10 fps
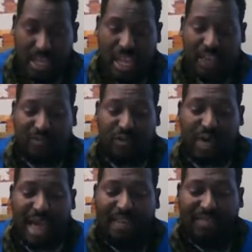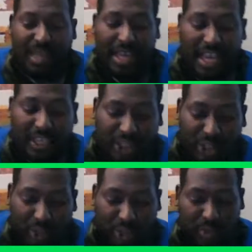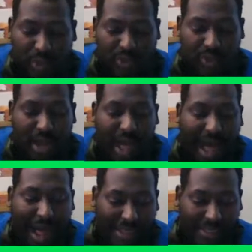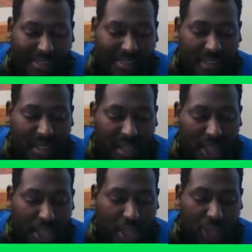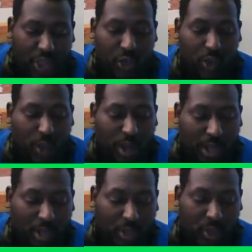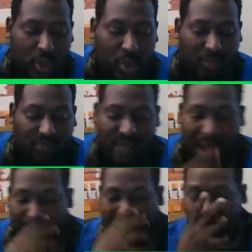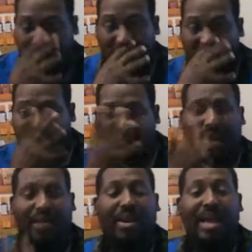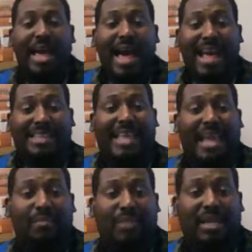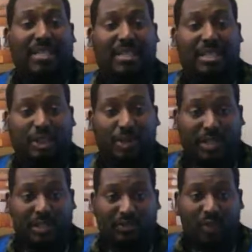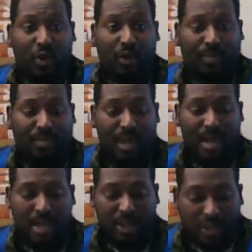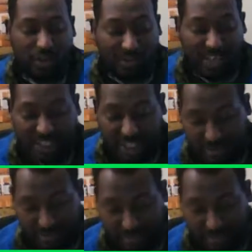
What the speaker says: If you're having issues with your eyes, you want to use corn flour because corn flour has that ability to transform your vision.